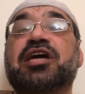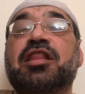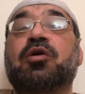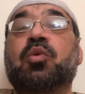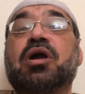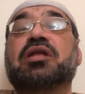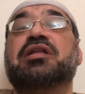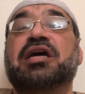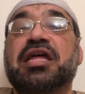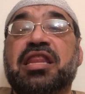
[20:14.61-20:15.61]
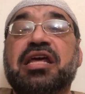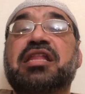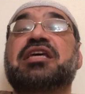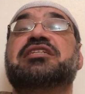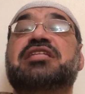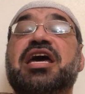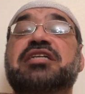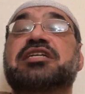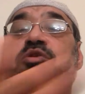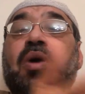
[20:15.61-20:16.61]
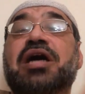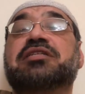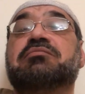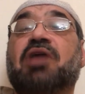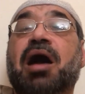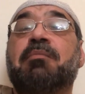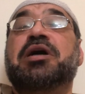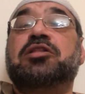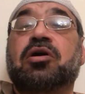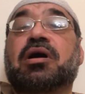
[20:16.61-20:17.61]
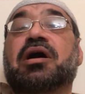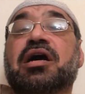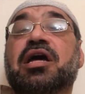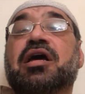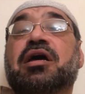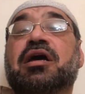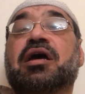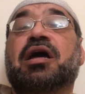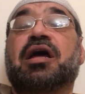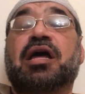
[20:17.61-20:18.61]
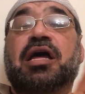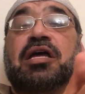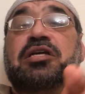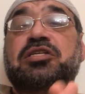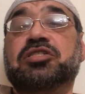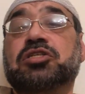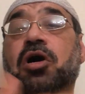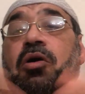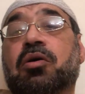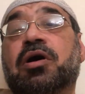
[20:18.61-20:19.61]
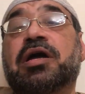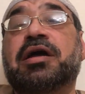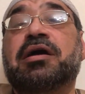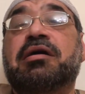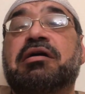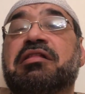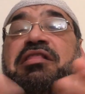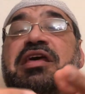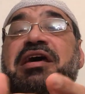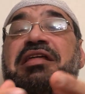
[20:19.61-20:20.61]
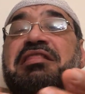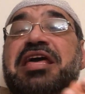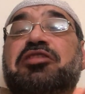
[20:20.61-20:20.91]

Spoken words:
in the world in these days? It was Muhammad Dura. So they